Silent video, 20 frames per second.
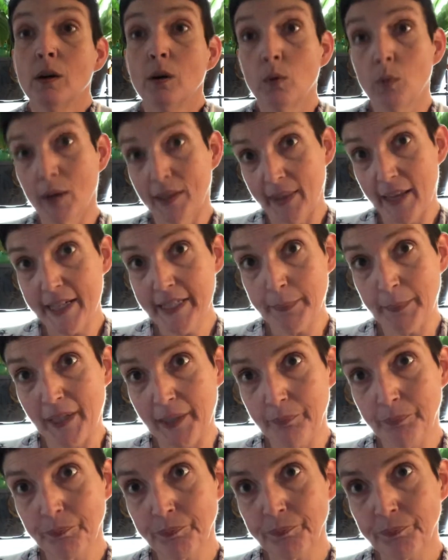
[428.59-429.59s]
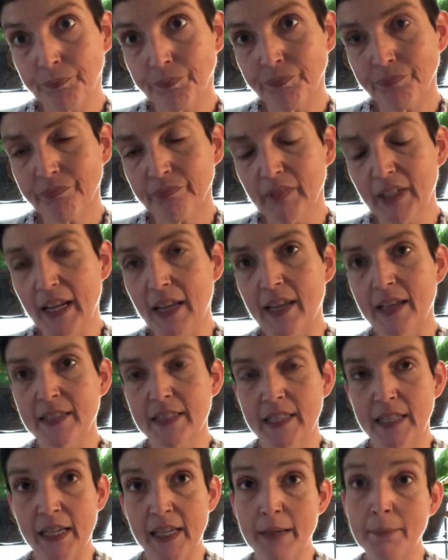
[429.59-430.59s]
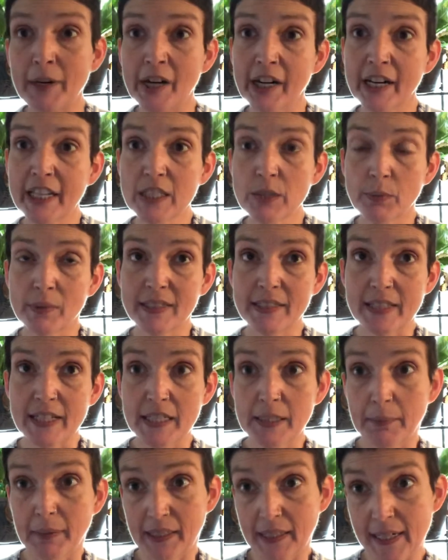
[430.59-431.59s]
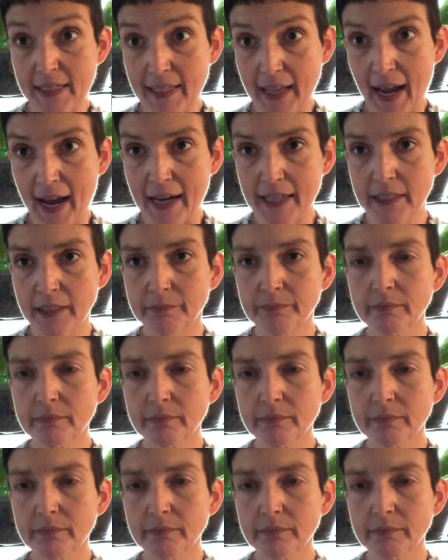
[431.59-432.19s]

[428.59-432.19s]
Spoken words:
One last bit is the Americans with Disabilities Act.